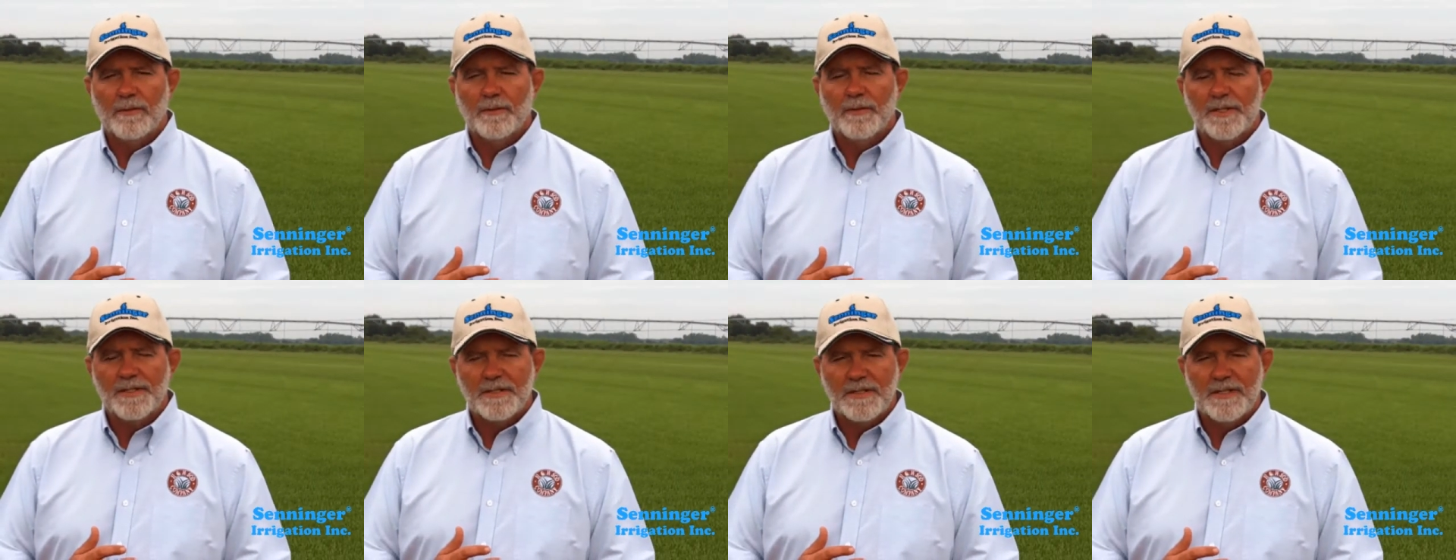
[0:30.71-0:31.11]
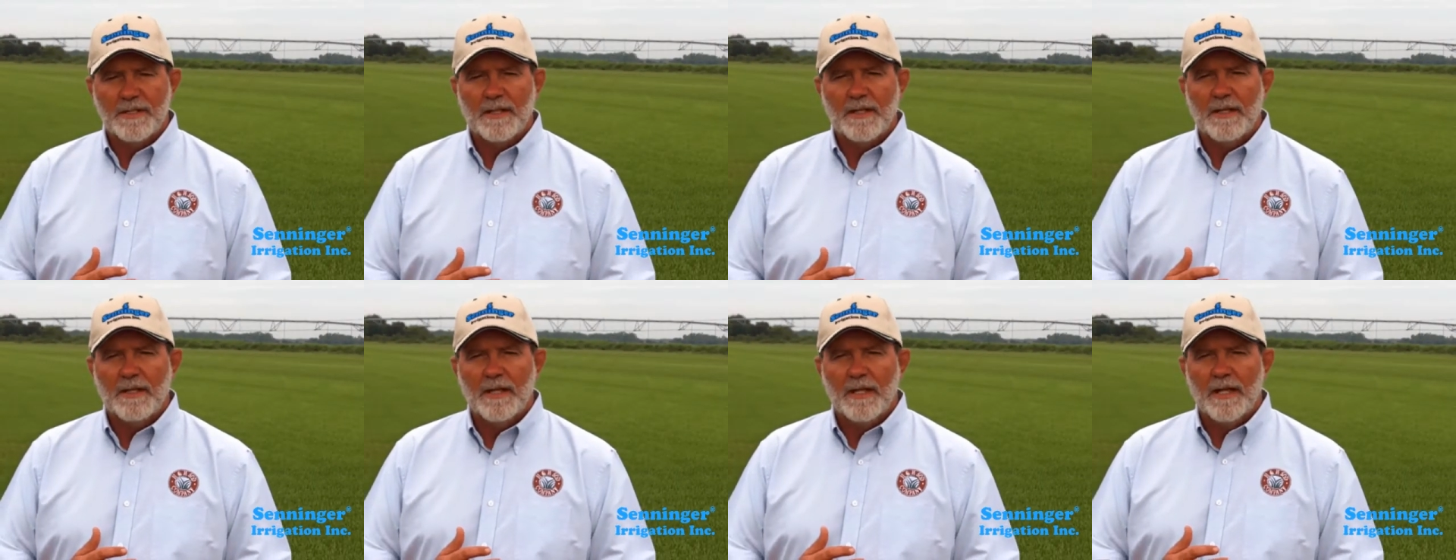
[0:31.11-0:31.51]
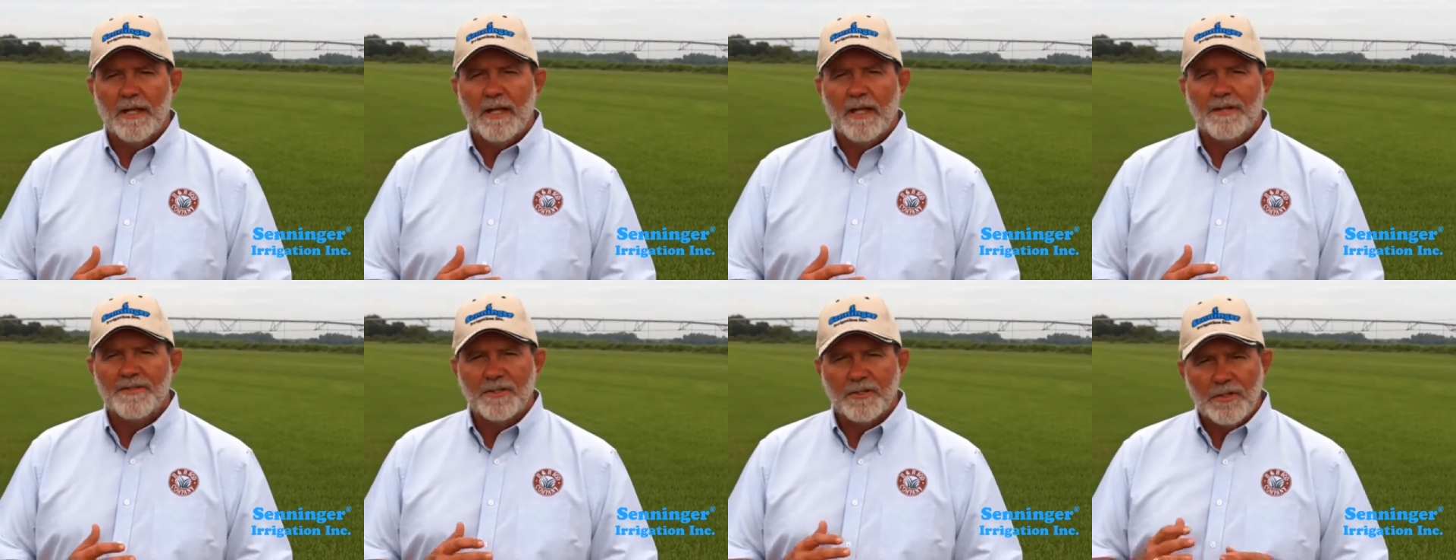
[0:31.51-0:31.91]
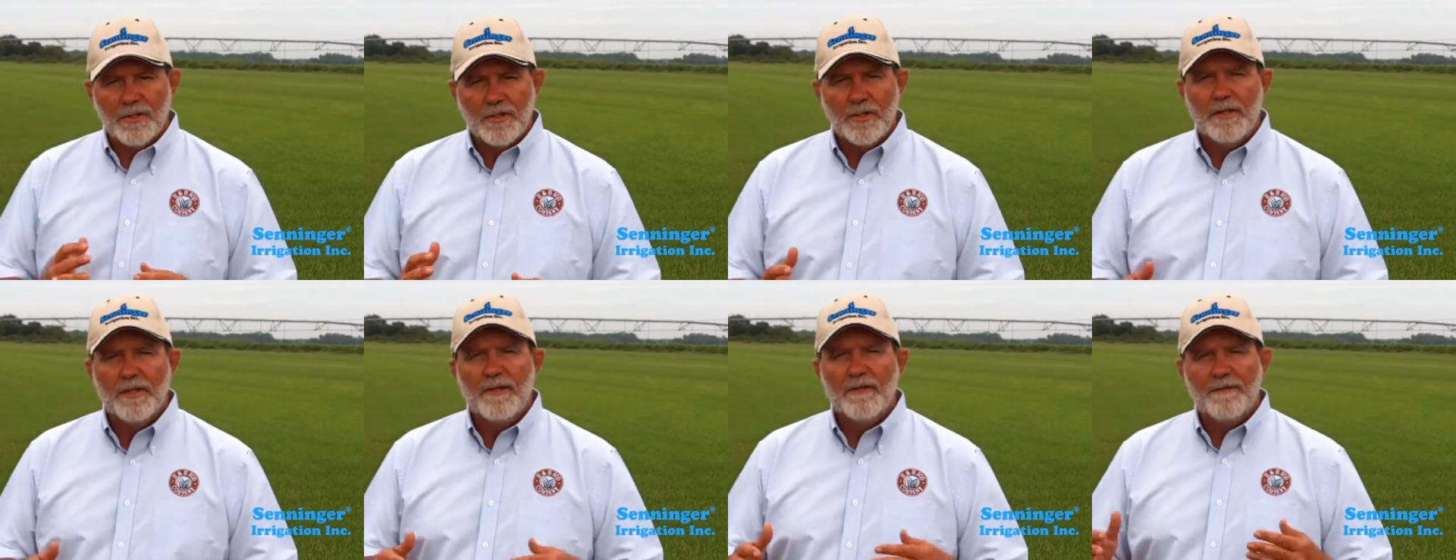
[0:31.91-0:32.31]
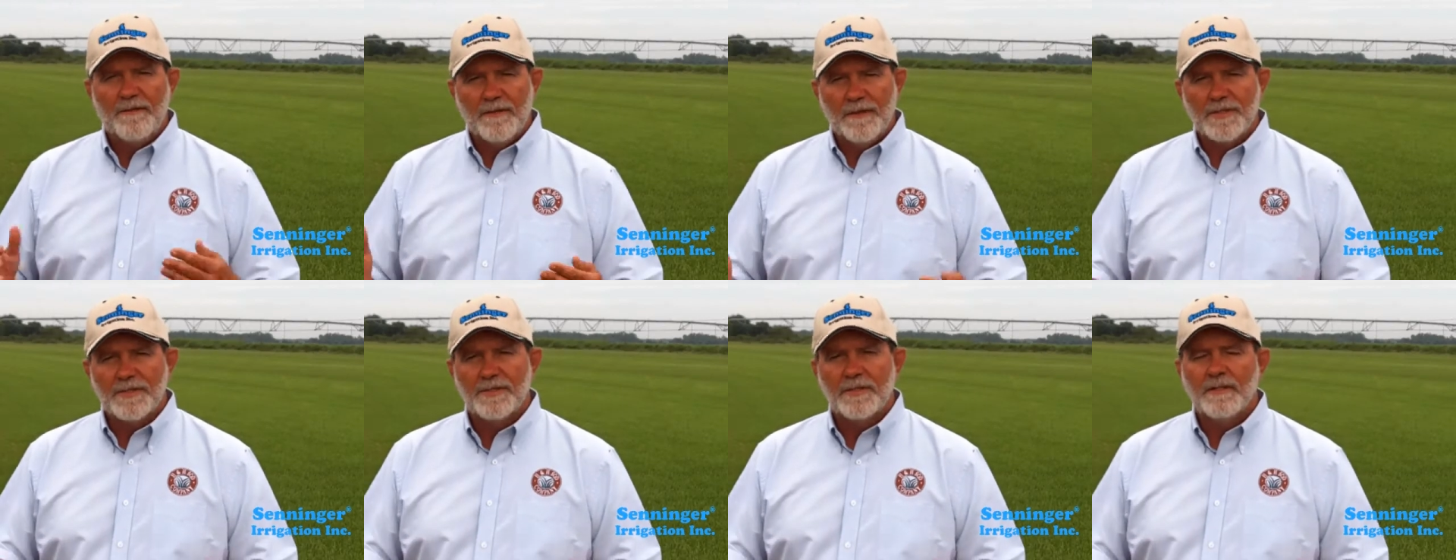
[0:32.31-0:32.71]
USDA as a good,
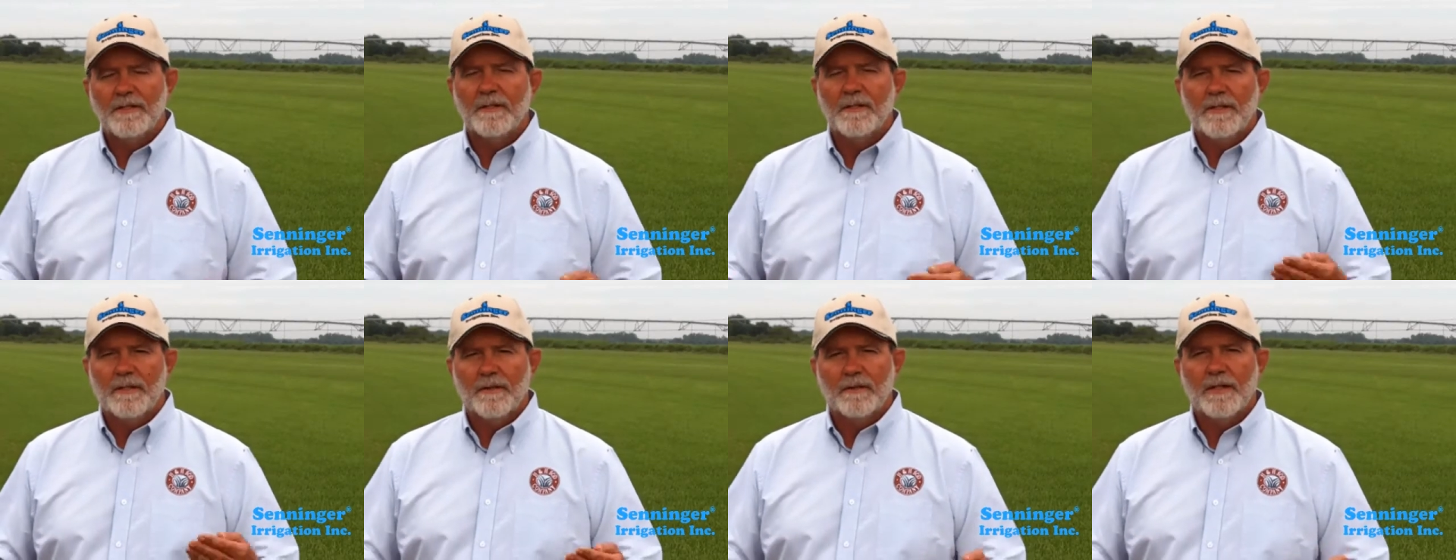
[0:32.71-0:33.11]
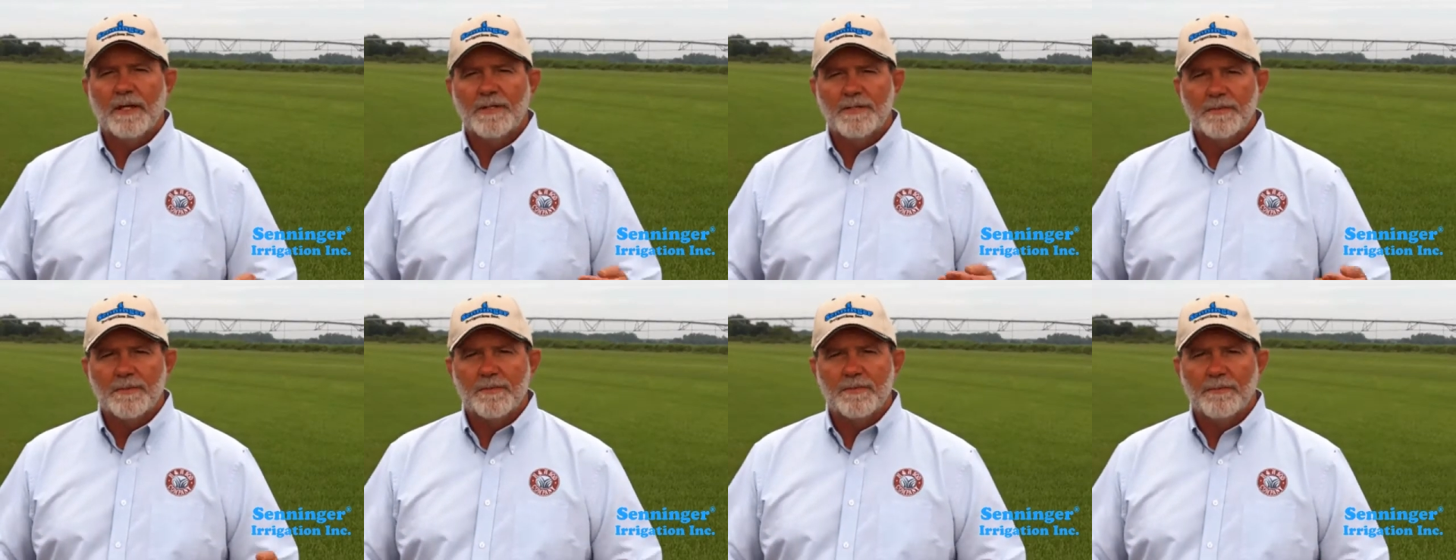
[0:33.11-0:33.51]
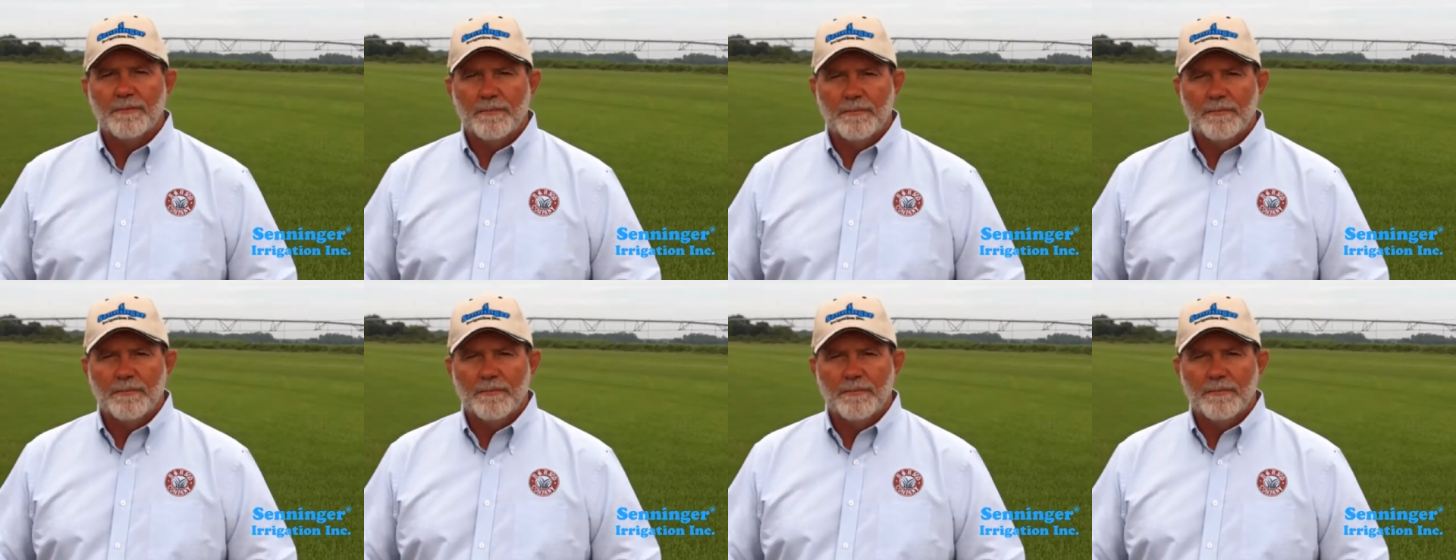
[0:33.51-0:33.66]
efficient irrigation